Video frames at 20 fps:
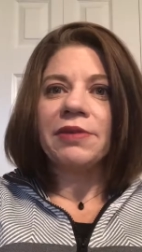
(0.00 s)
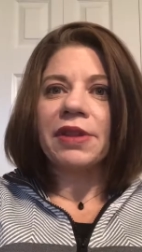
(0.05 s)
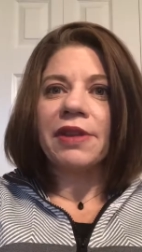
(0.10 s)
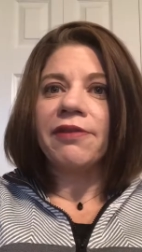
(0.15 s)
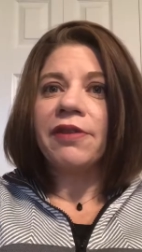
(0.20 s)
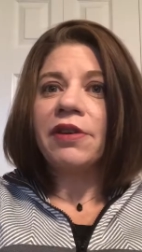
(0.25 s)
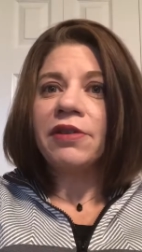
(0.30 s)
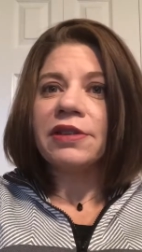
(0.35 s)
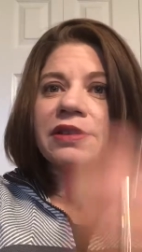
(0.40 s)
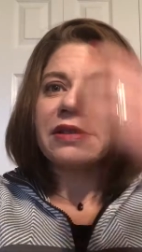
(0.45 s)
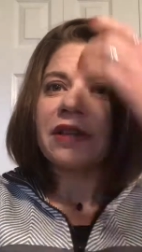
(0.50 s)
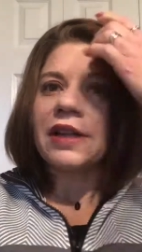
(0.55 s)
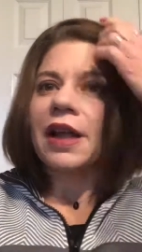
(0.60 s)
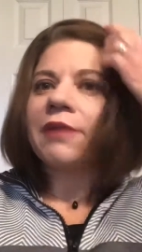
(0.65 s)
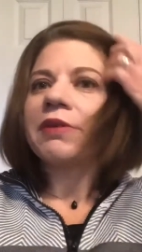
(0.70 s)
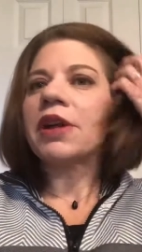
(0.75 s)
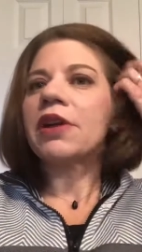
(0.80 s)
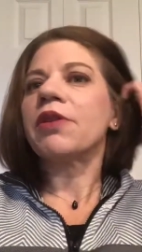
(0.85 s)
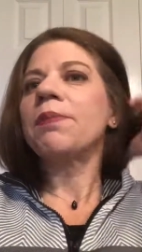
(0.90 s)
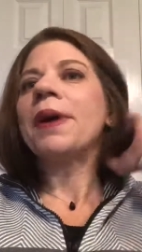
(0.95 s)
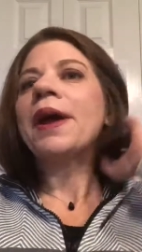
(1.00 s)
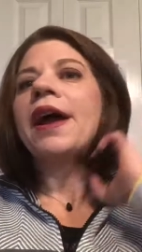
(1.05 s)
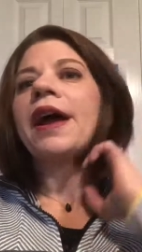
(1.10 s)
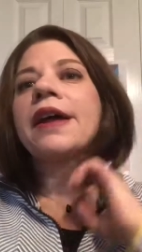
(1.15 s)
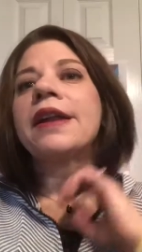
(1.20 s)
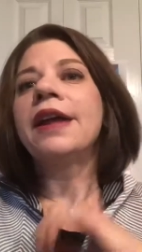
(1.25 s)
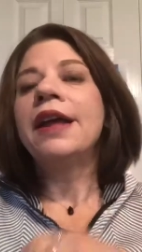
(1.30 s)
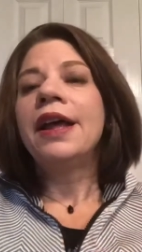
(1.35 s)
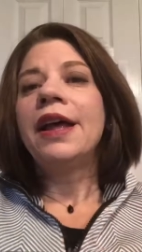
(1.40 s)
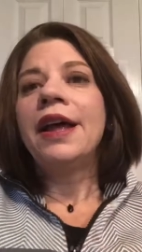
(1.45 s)
with the food until I would go to
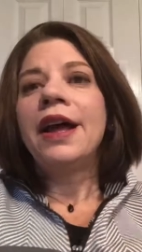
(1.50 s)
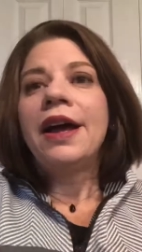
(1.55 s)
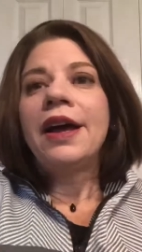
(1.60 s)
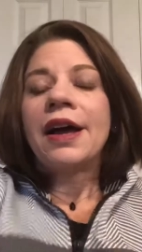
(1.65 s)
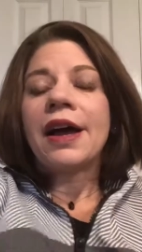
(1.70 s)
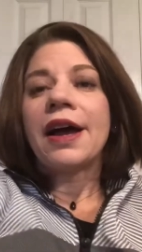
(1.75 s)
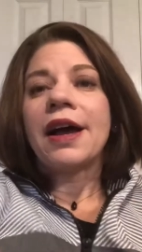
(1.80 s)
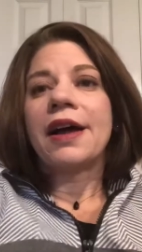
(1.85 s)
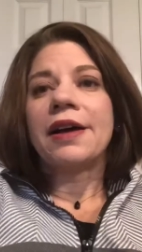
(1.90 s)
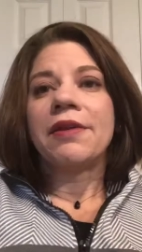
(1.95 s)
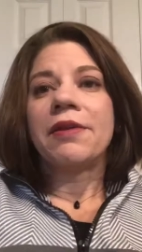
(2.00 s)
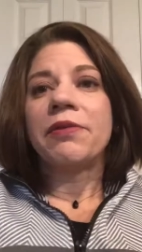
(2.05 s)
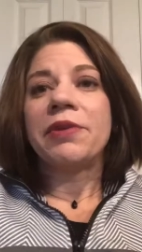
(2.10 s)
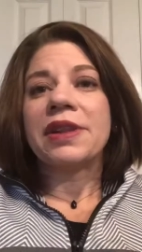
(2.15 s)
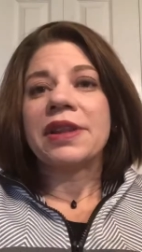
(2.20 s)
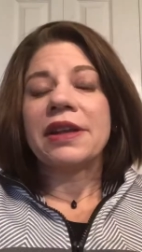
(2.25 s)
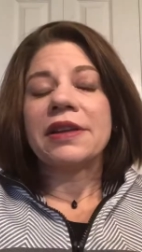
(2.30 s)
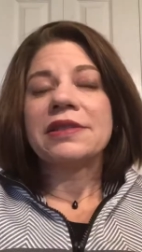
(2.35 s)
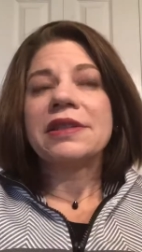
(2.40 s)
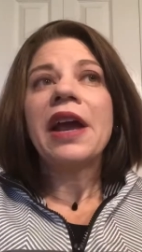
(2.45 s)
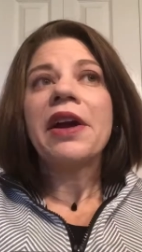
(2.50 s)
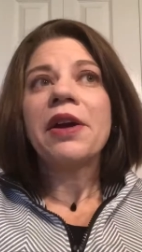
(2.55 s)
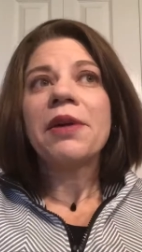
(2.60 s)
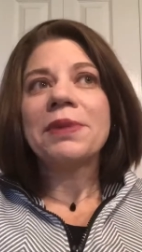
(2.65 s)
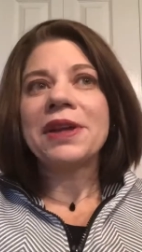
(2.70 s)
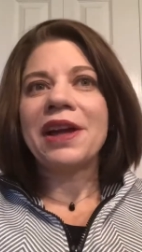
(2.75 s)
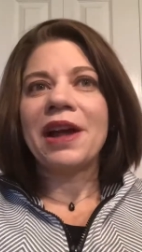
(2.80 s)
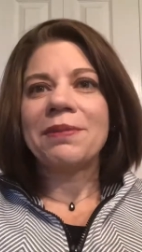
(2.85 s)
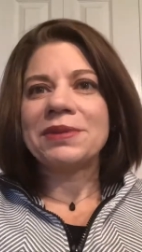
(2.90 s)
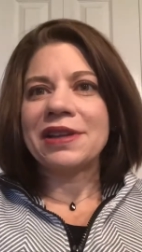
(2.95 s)
bed uh, with a
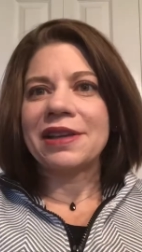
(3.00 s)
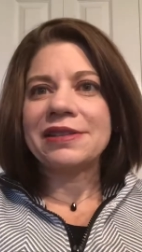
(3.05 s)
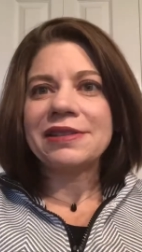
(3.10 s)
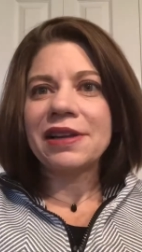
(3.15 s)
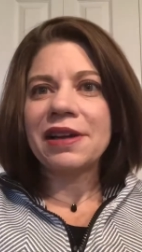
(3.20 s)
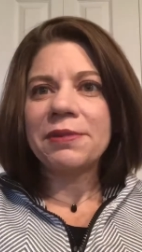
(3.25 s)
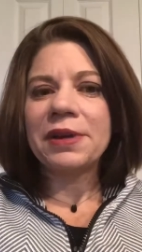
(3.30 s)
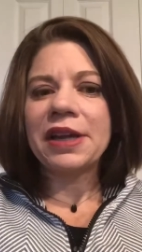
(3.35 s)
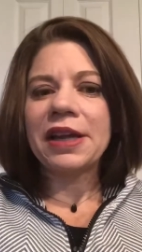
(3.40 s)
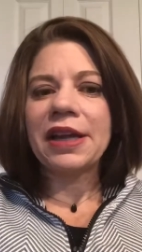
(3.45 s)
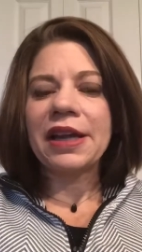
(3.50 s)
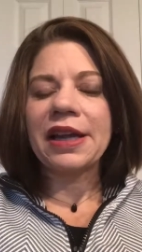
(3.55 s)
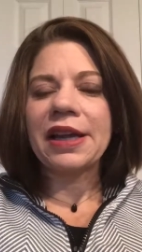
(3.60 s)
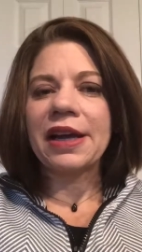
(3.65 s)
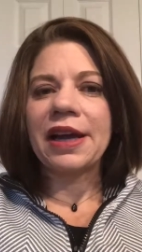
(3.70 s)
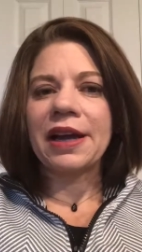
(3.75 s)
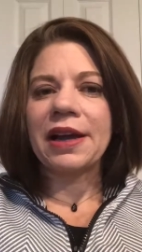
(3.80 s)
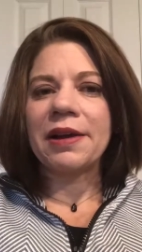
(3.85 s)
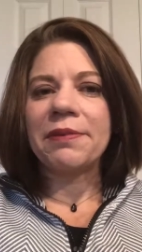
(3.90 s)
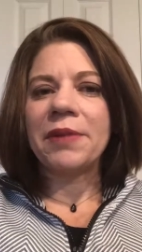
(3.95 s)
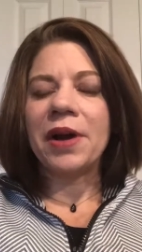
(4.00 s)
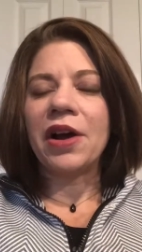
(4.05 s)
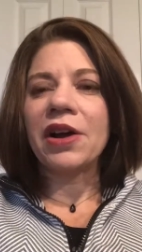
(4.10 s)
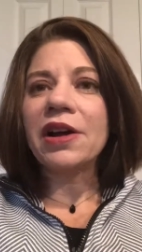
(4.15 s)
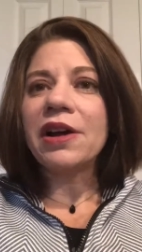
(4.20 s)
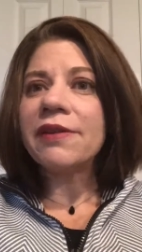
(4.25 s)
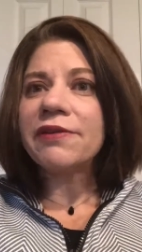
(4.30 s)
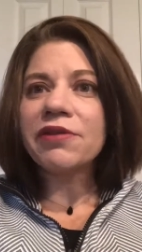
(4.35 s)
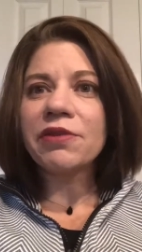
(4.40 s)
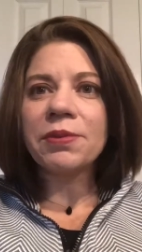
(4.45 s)
terribly upset stomach, um,
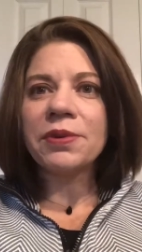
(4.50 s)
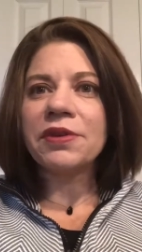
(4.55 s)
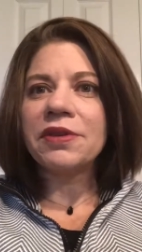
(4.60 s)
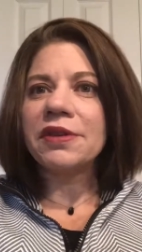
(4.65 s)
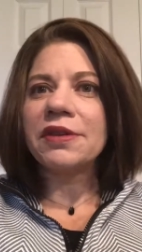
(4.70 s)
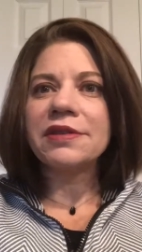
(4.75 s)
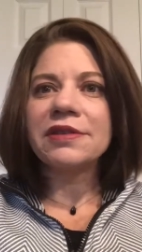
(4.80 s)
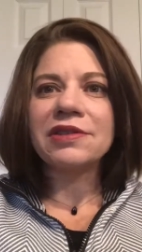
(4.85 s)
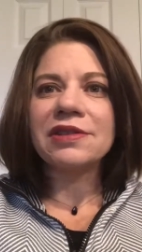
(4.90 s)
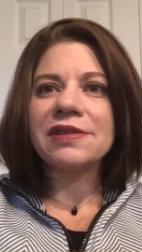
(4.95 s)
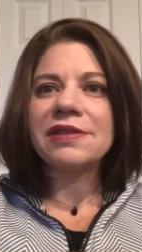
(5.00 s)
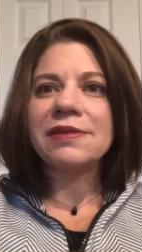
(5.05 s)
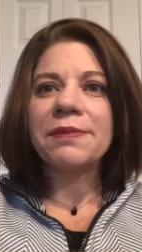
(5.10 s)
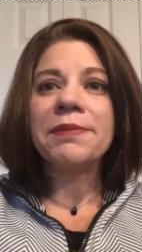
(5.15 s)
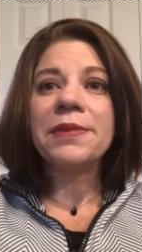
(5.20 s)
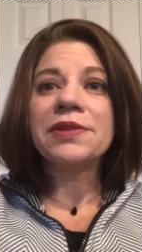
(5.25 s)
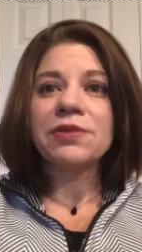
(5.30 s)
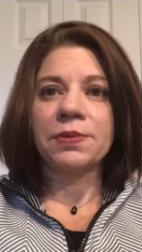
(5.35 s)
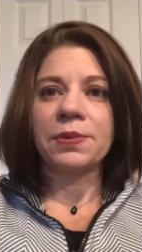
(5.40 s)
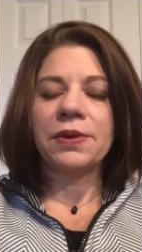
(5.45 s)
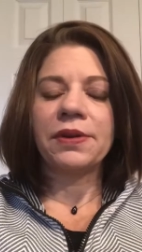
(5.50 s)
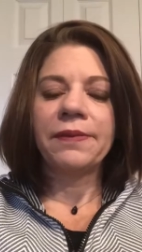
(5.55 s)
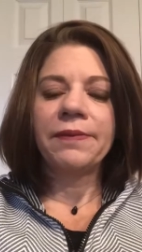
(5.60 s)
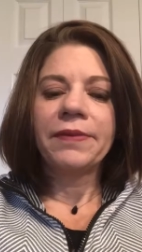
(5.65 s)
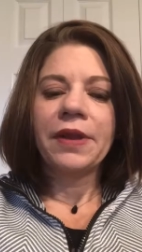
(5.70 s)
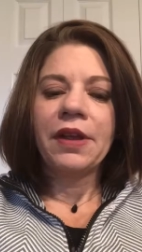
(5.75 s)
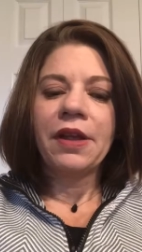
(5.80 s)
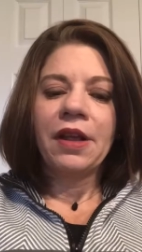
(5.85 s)
uncomfortable, just miserable.